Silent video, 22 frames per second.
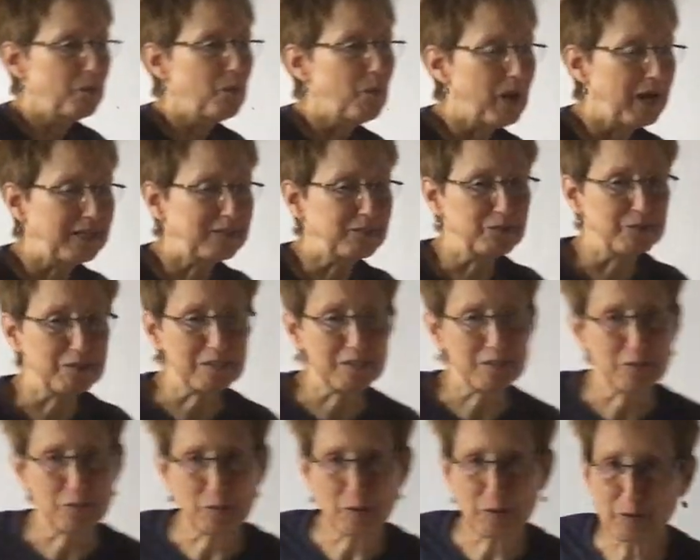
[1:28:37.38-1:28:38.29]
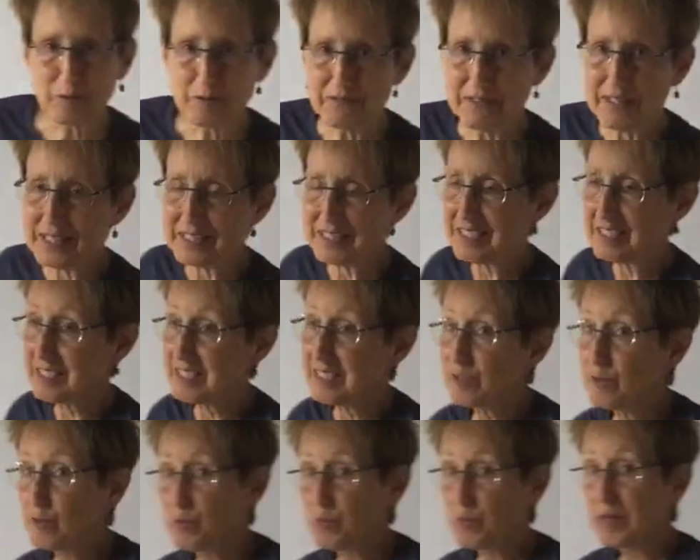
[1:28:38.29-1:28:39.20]
Y equals the square root of x. So
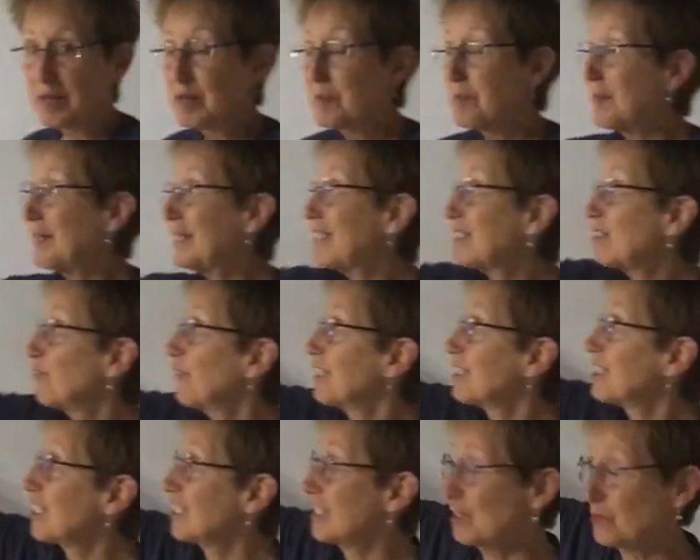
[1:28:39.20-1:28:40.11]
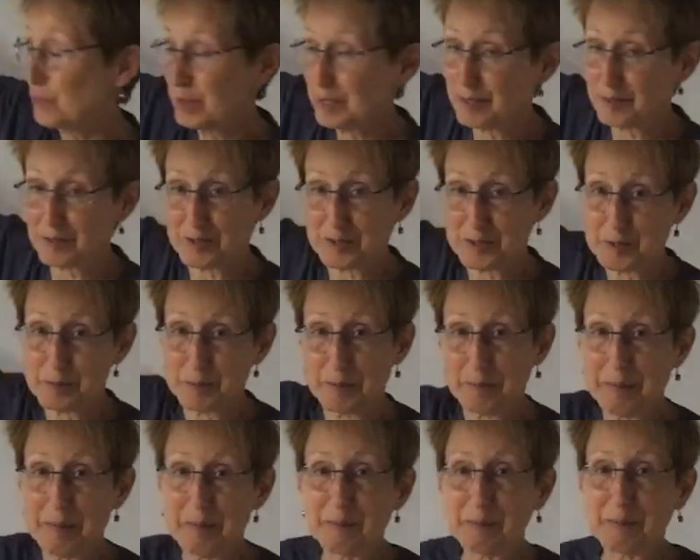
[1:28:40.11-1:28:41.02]
this is one of the base functions we learned. Do you
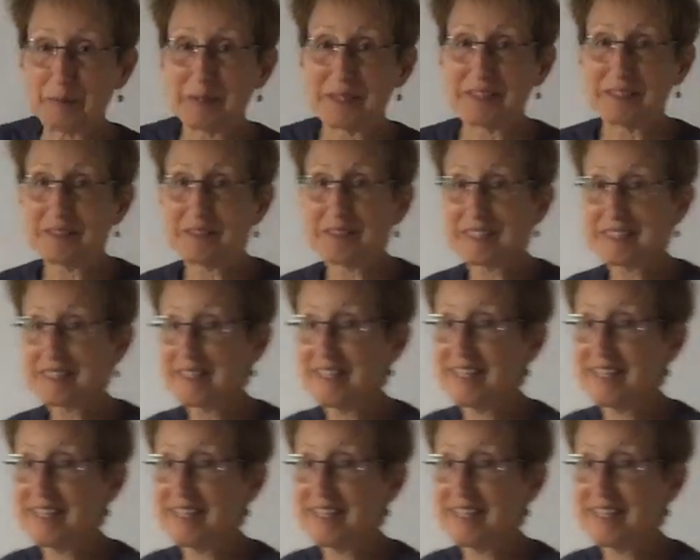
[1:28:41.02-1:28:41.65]
remember what it looks